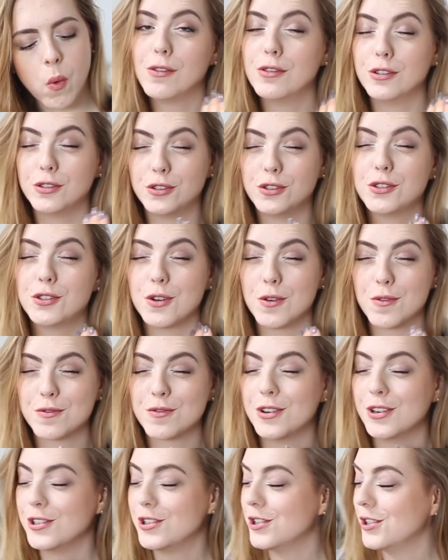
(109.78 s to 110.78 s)
it's so
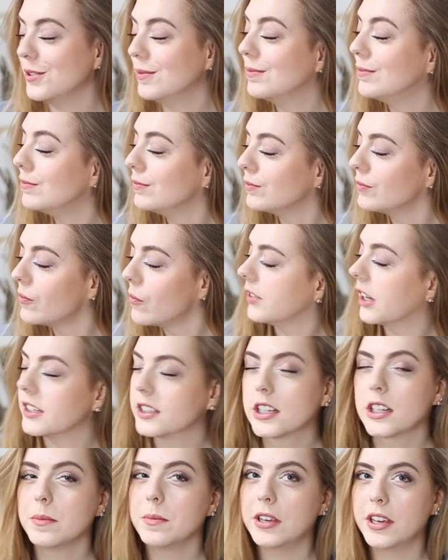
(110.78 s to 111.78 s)
crunchy.
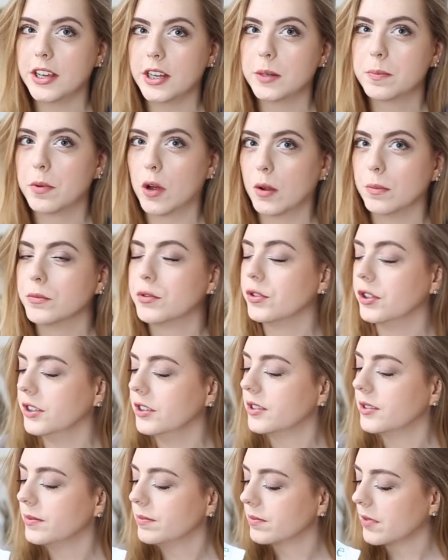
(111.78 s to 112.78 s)
That's gonna be 8 palm
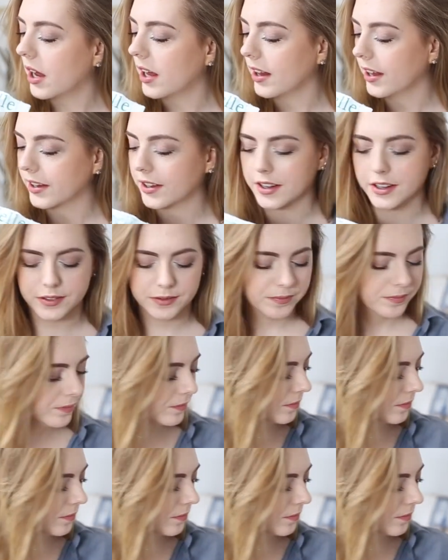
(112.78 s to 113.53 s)
trees. I like it.